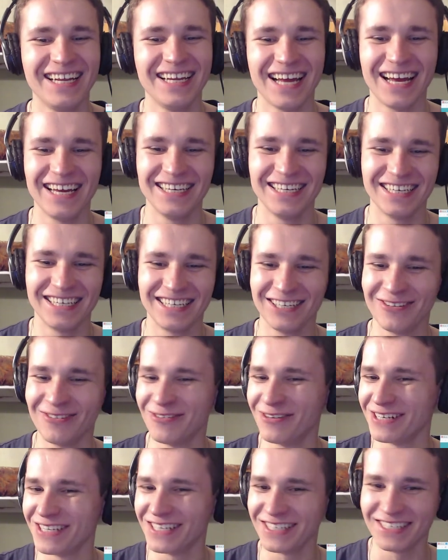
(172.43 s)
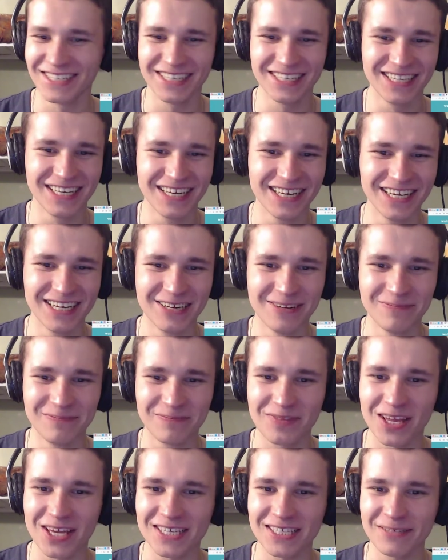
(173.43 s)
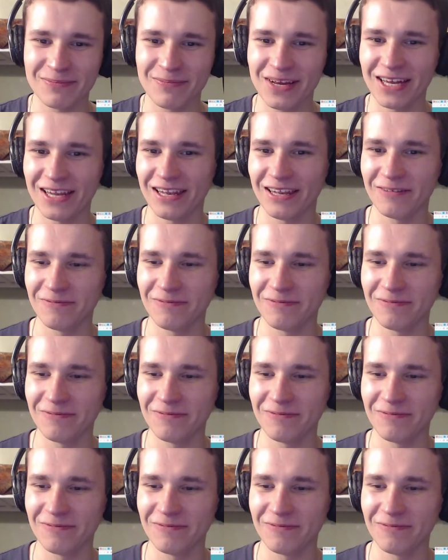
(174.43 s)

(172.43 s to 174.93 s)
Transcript: I don't know what is it. Smell.